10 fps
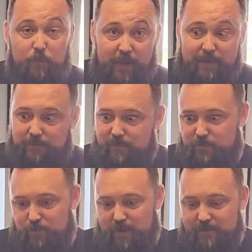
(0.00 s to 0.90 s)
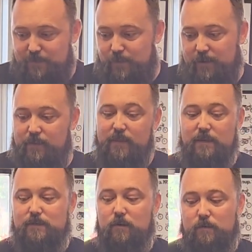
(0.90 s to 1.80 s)
Back to the disc brakes, but
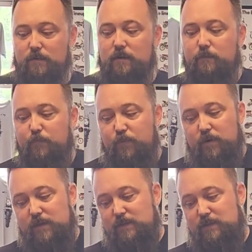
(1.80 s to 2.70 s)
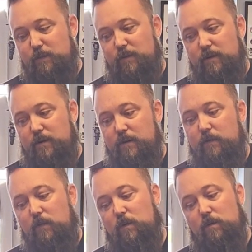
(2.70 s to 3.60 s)
these are pretty similar
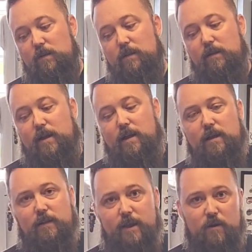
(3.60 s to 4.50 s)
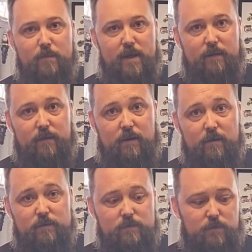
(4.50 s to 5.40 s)
to the later model
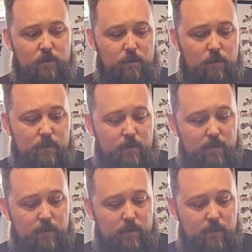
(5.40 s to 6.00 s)
years, so